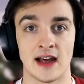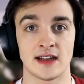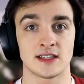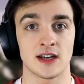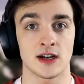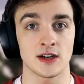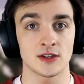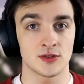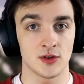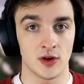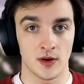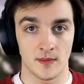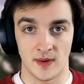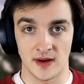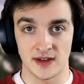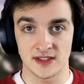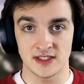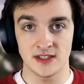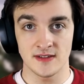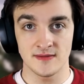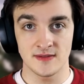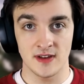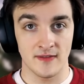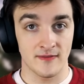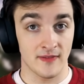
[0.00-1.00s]
and I talked to a
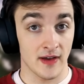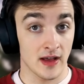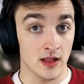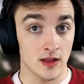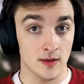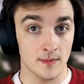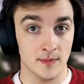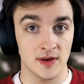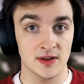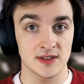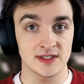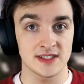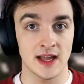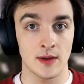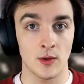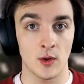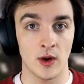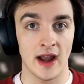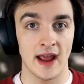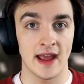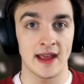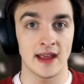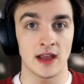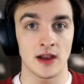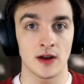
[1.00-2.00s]
bunch of developers that
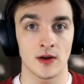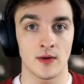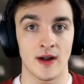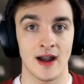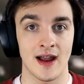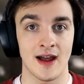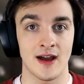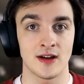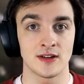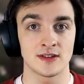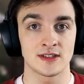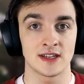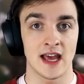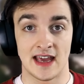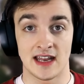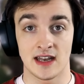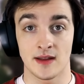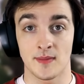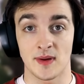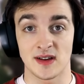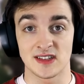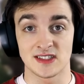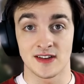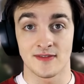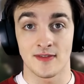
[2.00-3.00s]
were hanging around, and
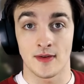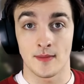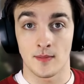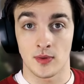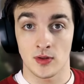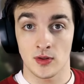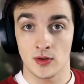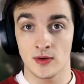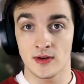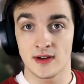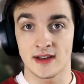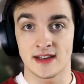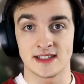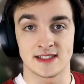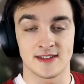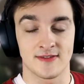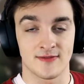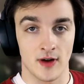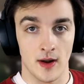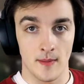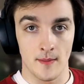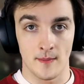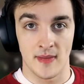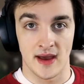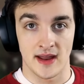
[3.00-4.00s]
a bunch of employees
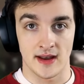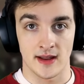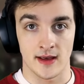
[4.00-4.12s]
from